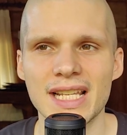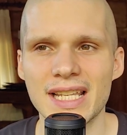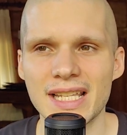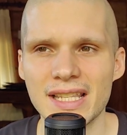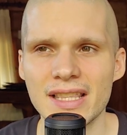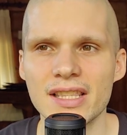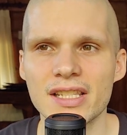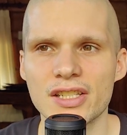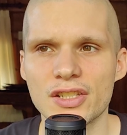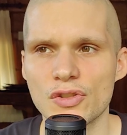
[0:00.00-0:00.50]

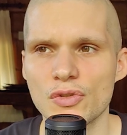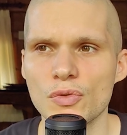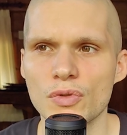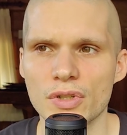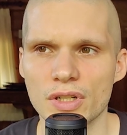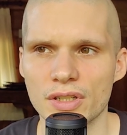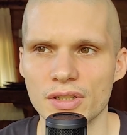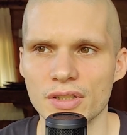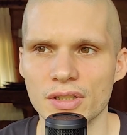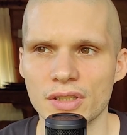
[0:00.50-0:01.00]
In the
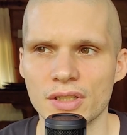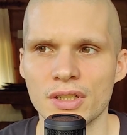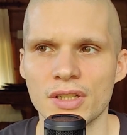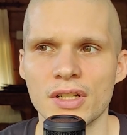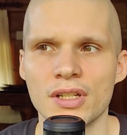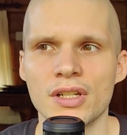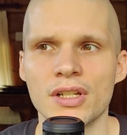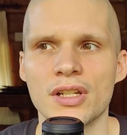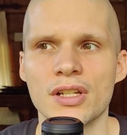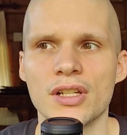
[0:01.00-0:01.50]
store,
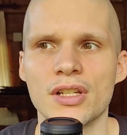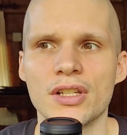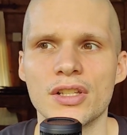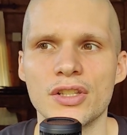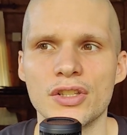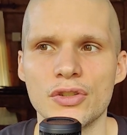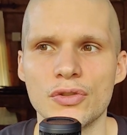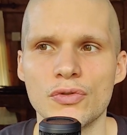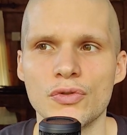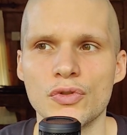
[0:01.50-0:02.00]

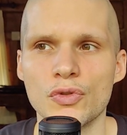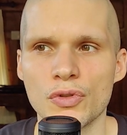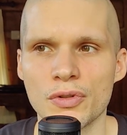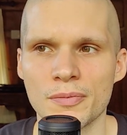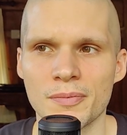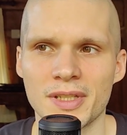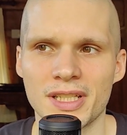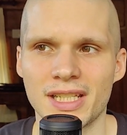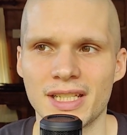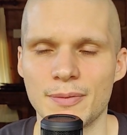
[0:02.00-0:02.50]
you
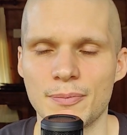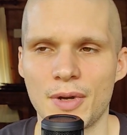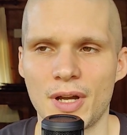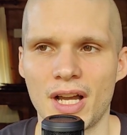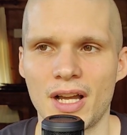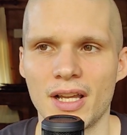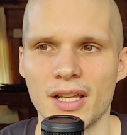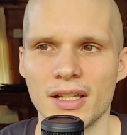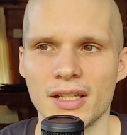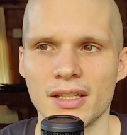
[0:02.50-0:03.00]
normally
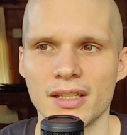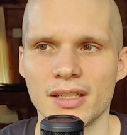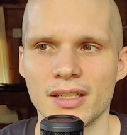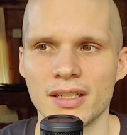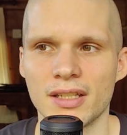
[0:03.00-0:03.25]
buy